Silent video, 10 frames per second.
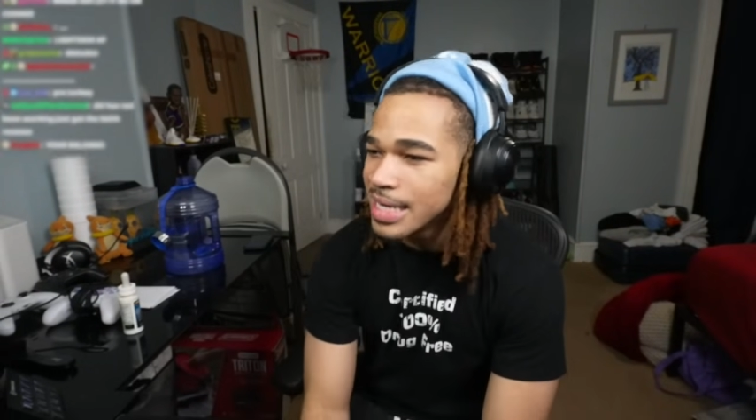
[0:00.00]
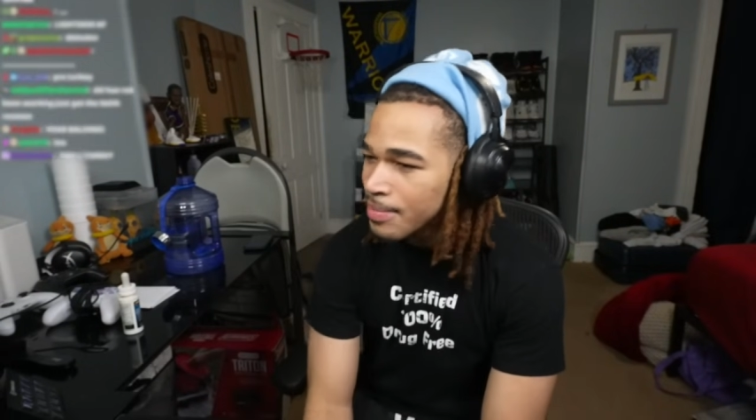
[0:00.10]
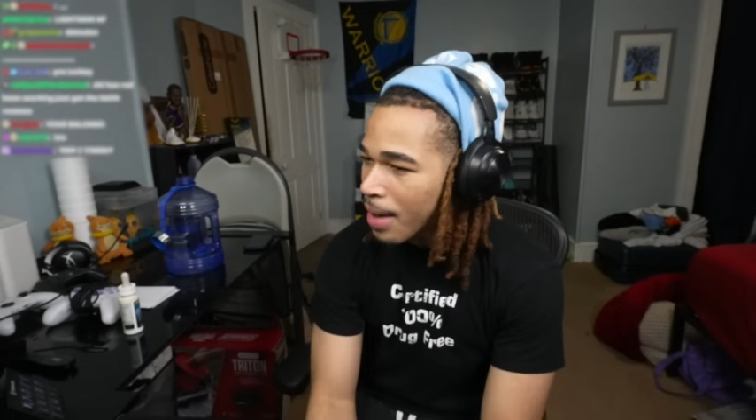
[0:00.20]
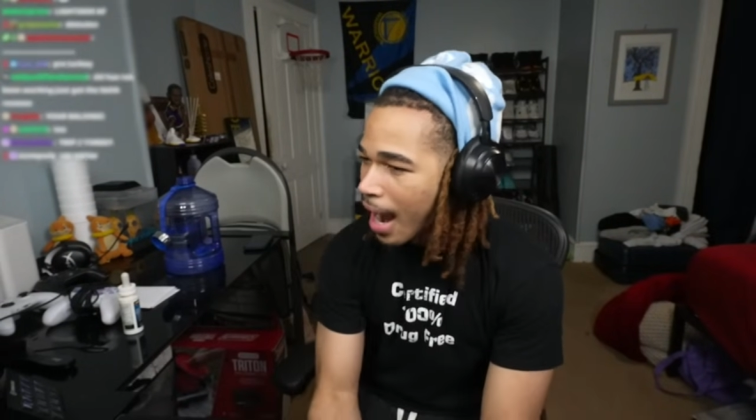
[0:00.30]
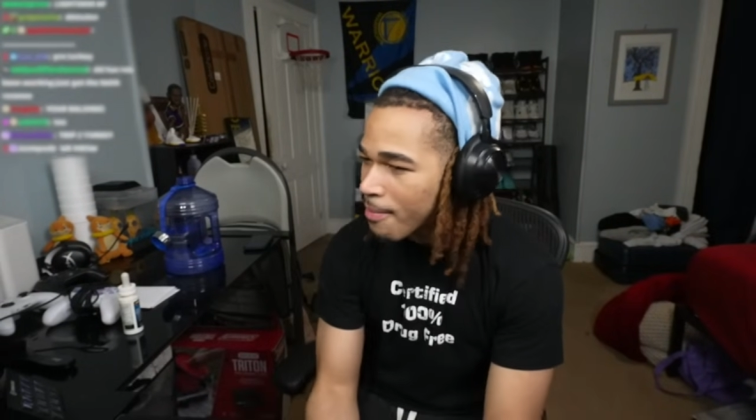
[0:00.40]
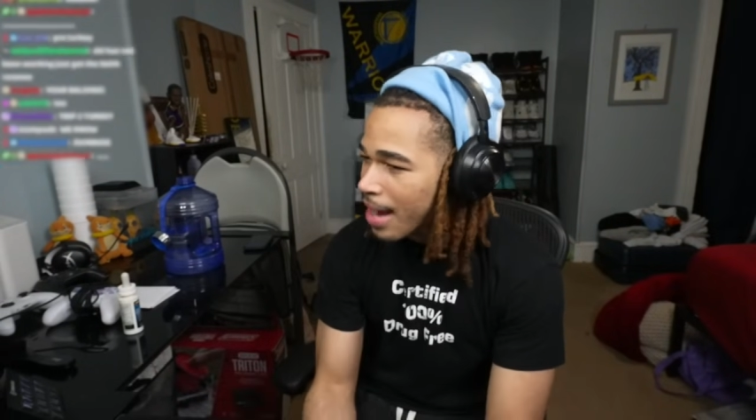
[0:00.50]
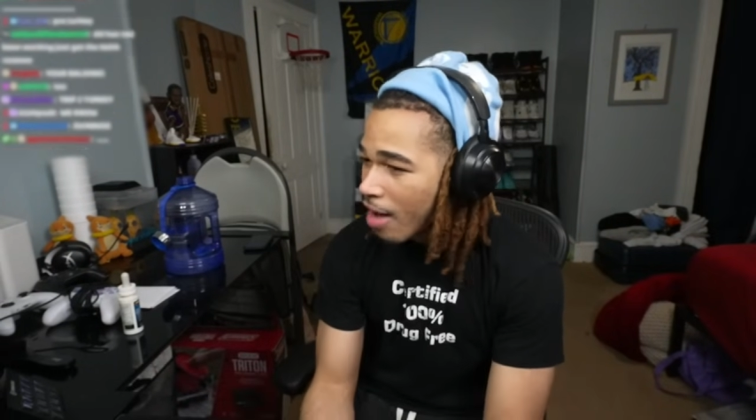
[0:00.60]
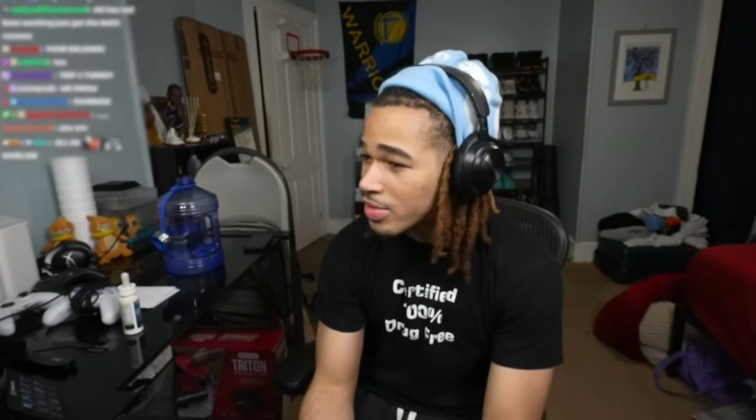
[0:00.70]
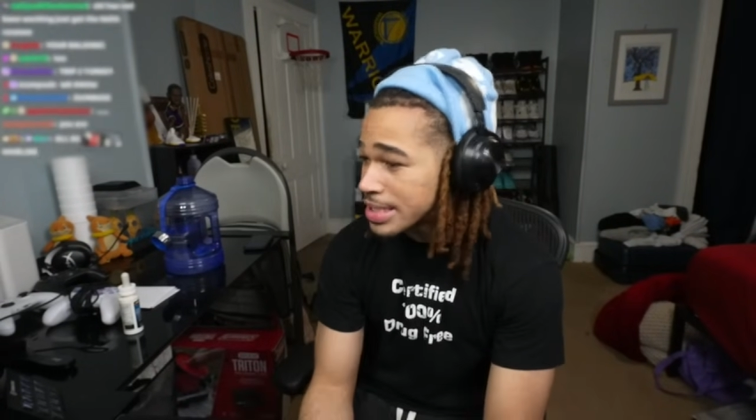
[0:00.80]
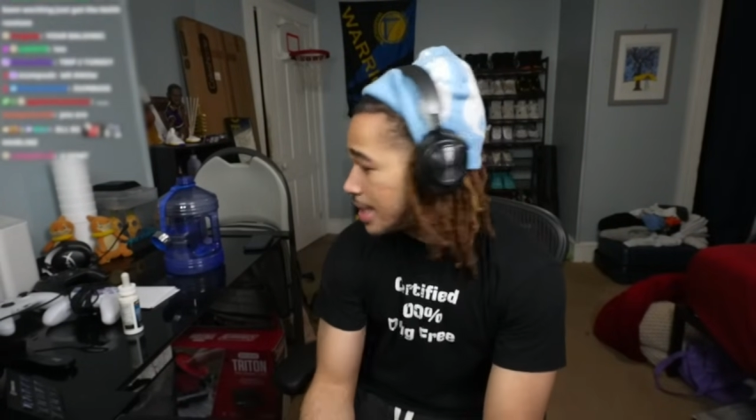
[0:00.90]
My, I'm
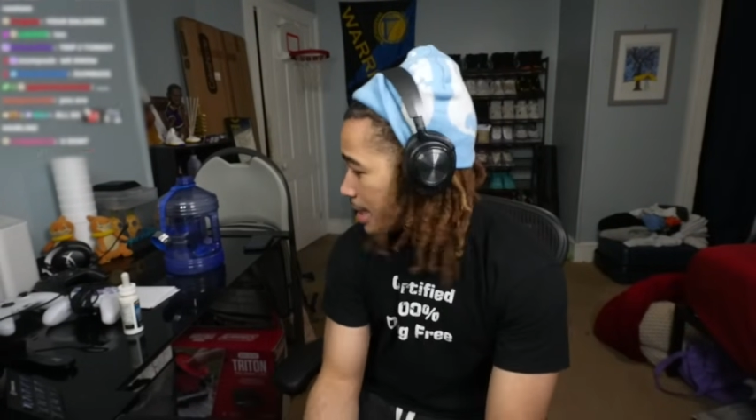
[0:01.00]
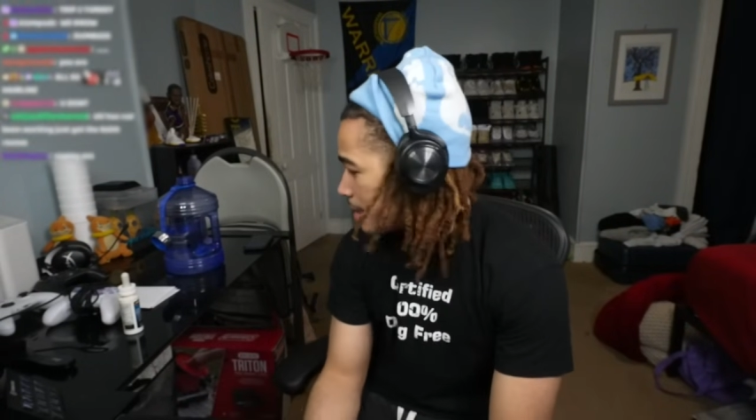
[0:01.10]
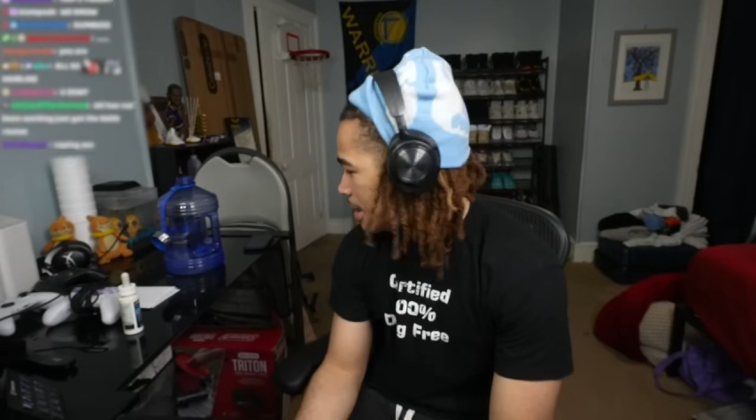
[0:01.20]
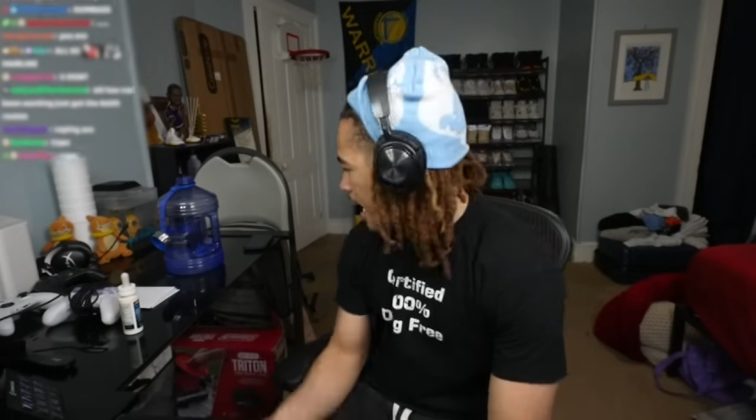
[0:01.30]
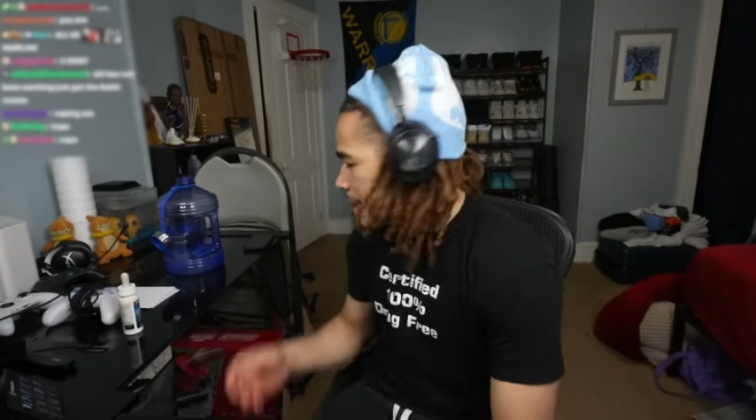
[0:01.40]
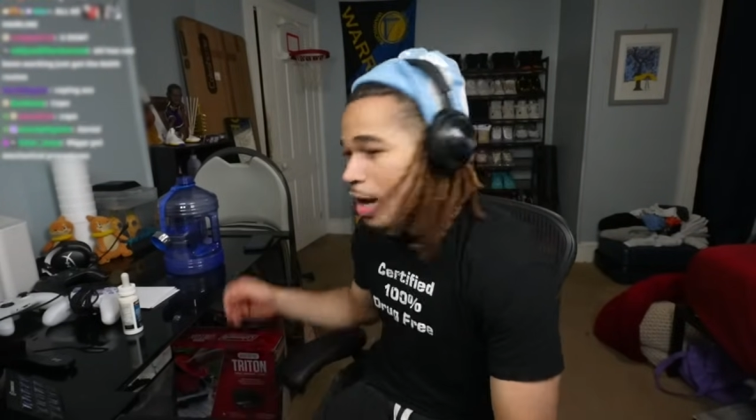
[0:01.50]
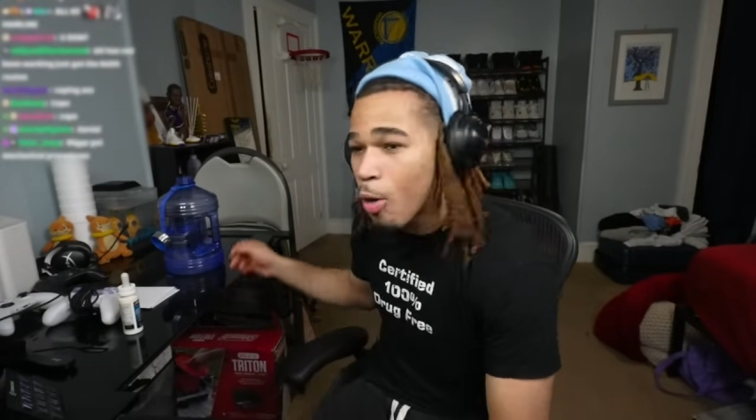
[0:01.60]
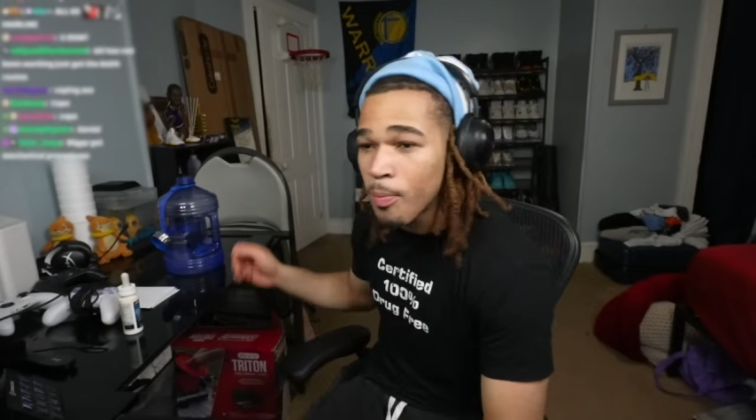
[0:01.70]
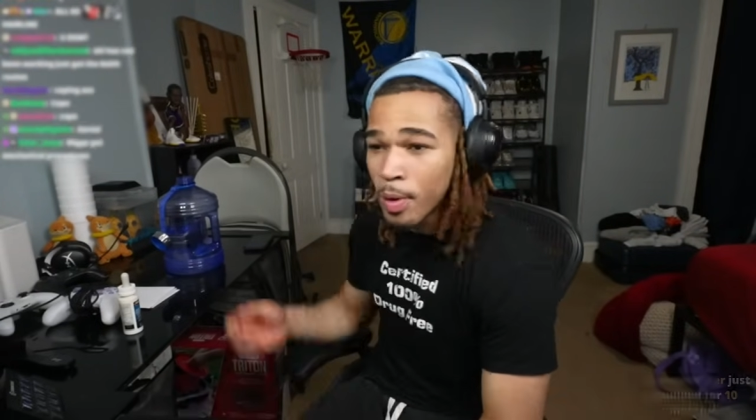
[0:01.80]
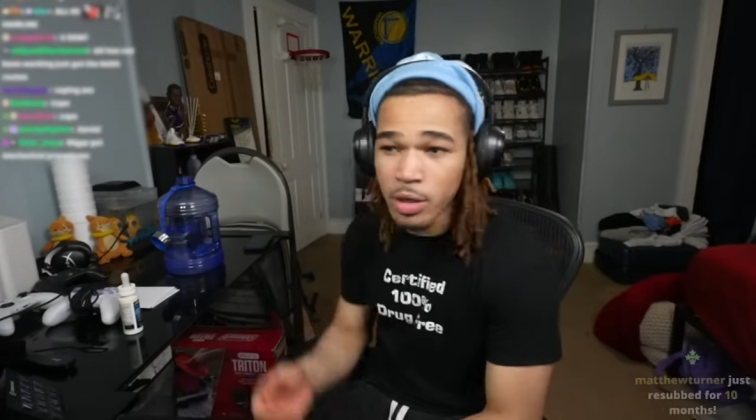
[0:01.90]
not receding. Like,
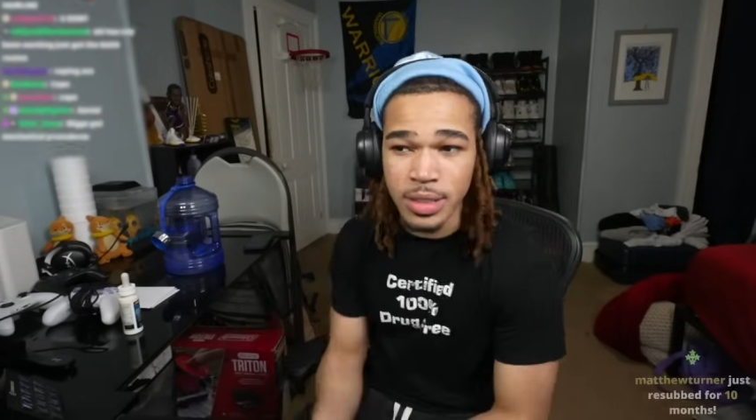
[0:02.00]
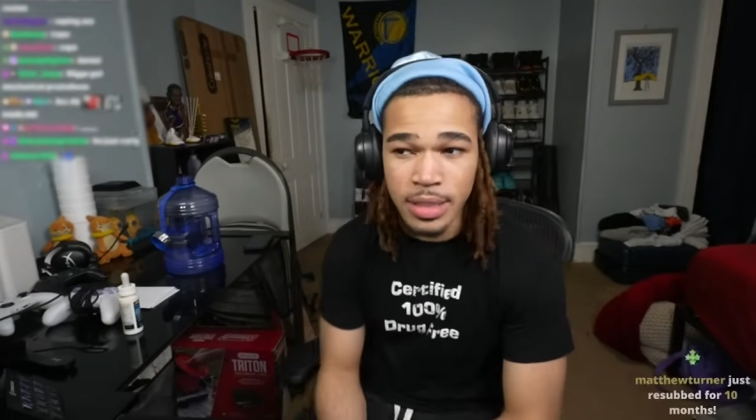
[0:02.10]
no bull.